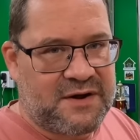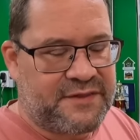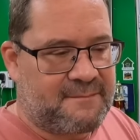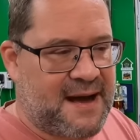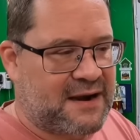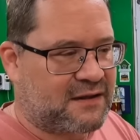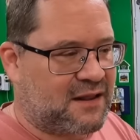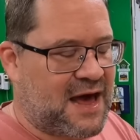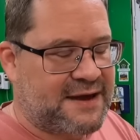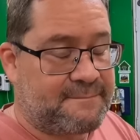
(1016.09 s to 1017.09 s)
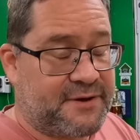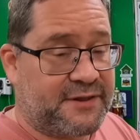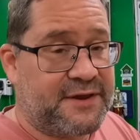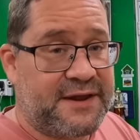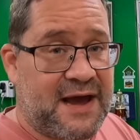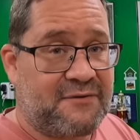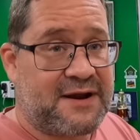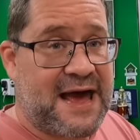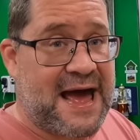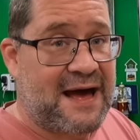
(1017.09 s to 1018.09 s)
and the amount of liability I
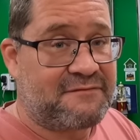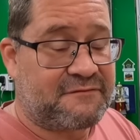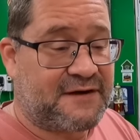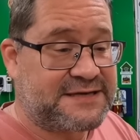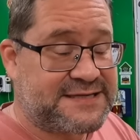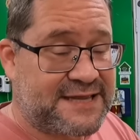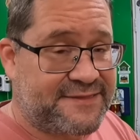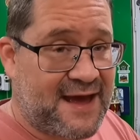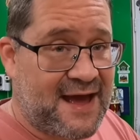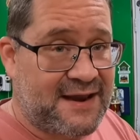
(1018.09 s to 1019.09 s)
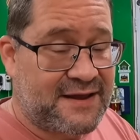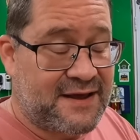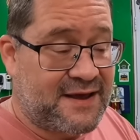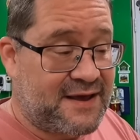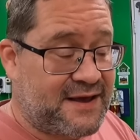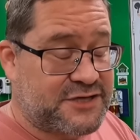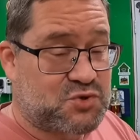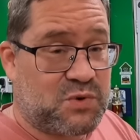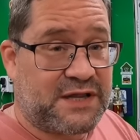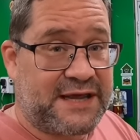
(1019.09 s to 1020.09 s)
would have if I did that is
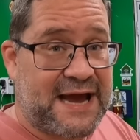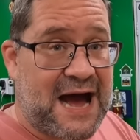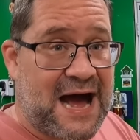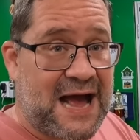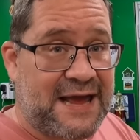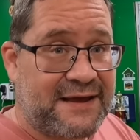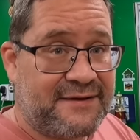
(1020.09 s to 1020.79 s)
really high.